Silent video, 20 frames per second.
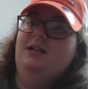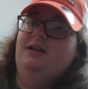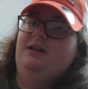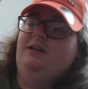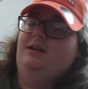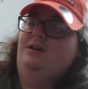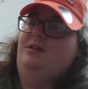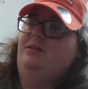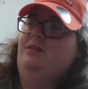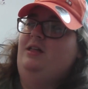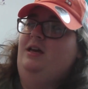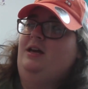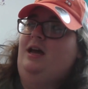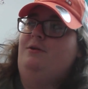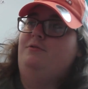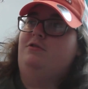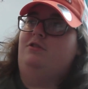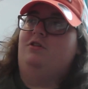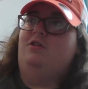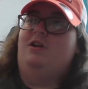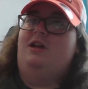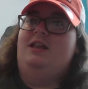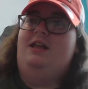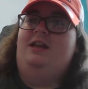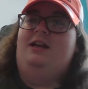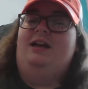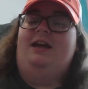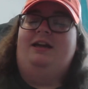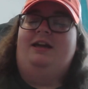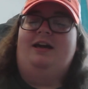Because, like, I was looking
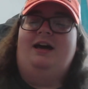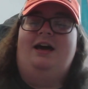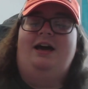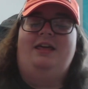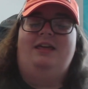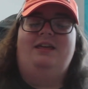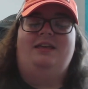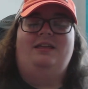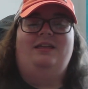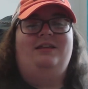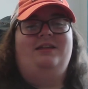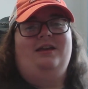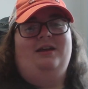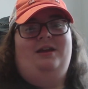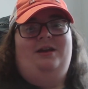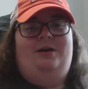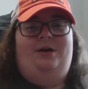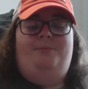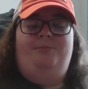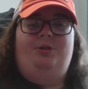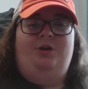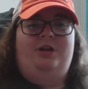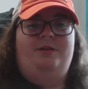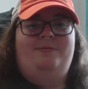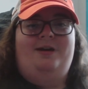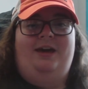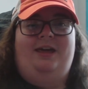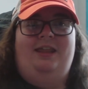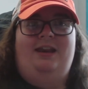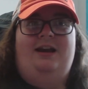at it, and I'm looking
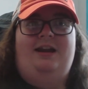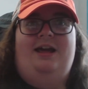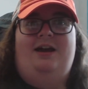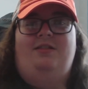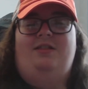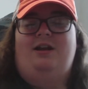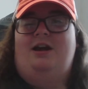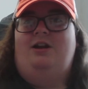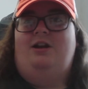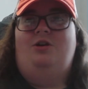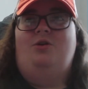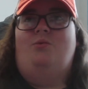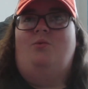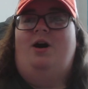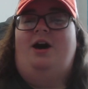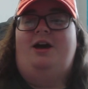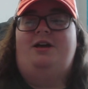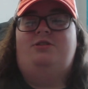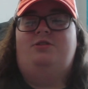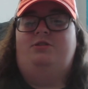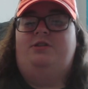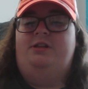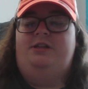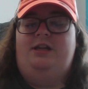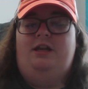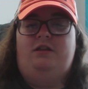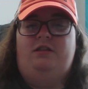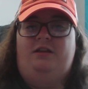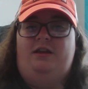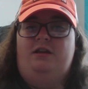back at it now, like, I don't know why I took the
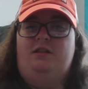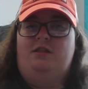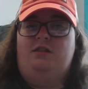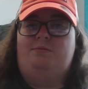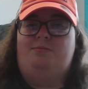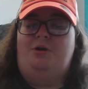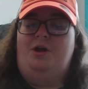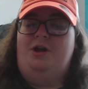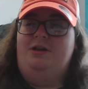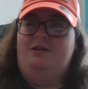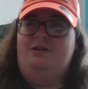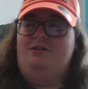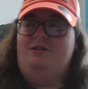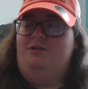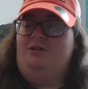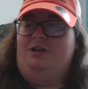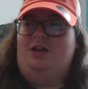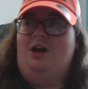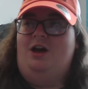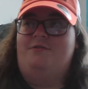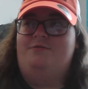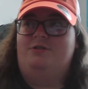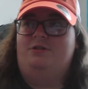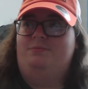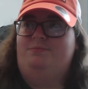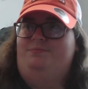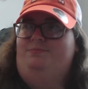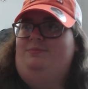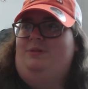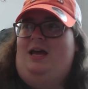Jets against the spread, or to
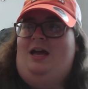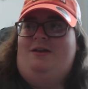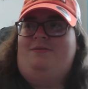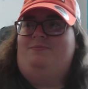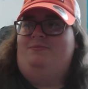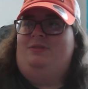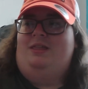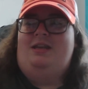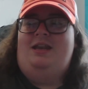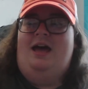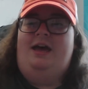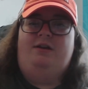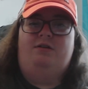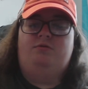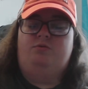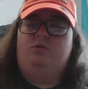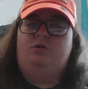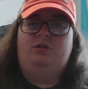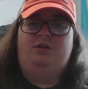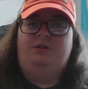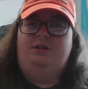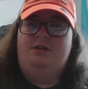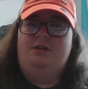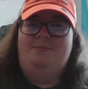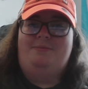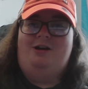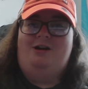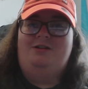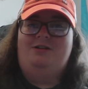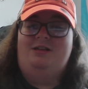cover. The Niners were clearly
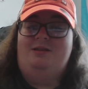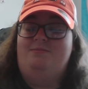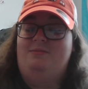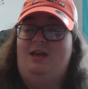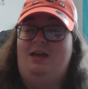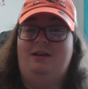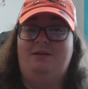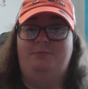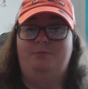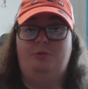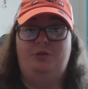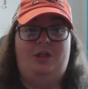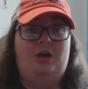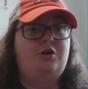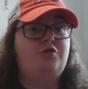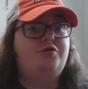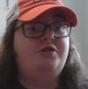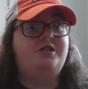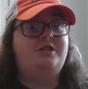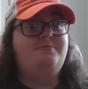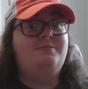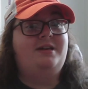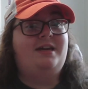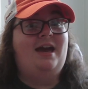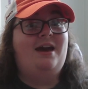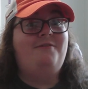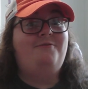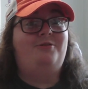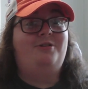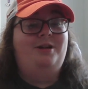a better team, and without Christian
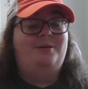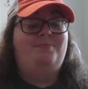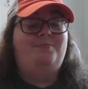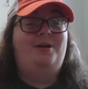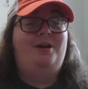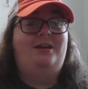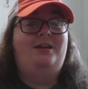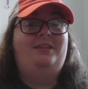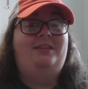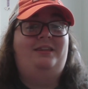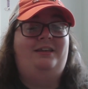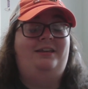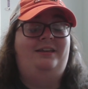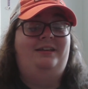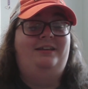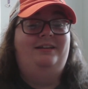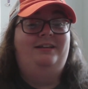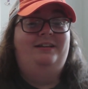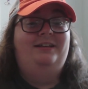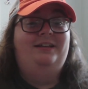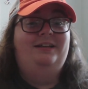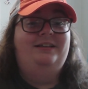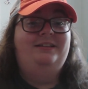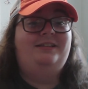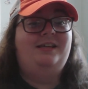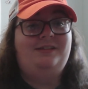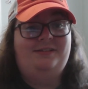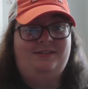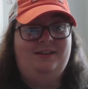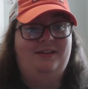McCaffrey, apparently,
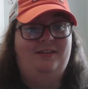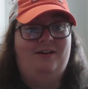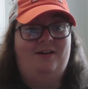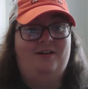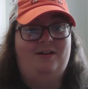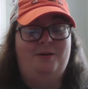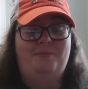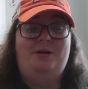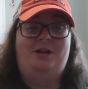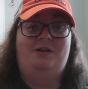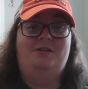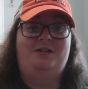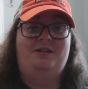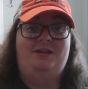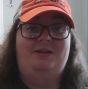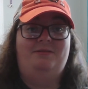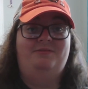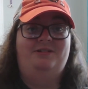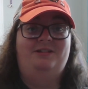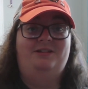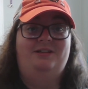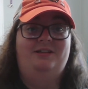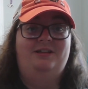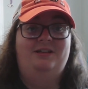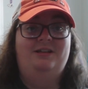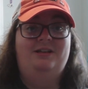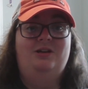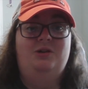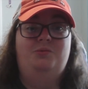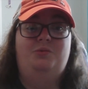they still are a better team.
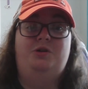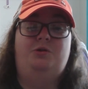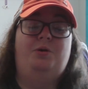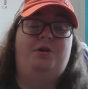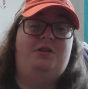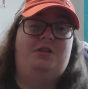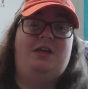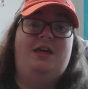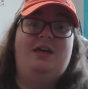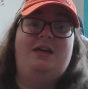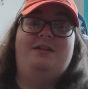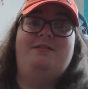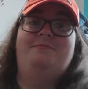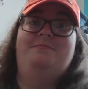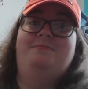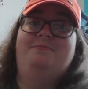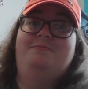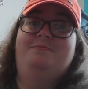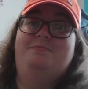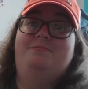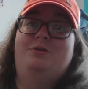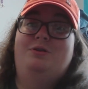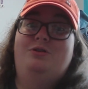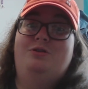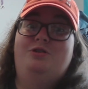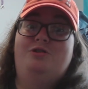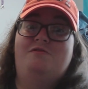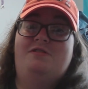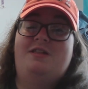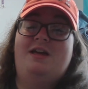Which, once again,
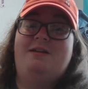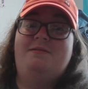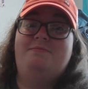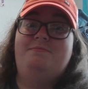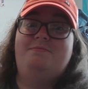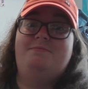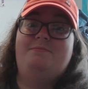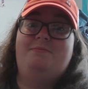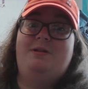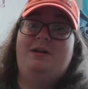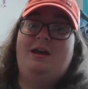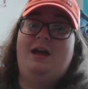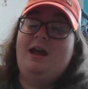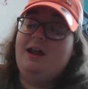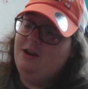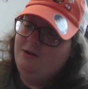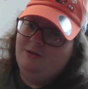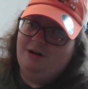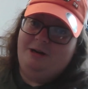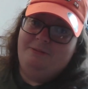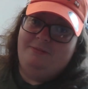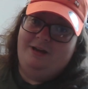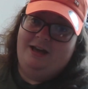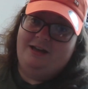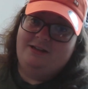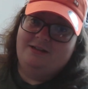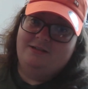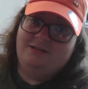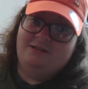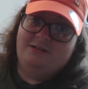proves that any running
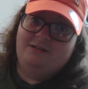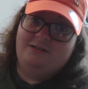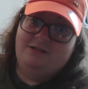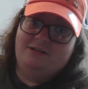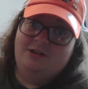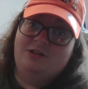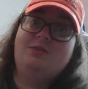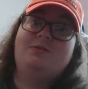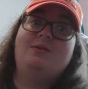back could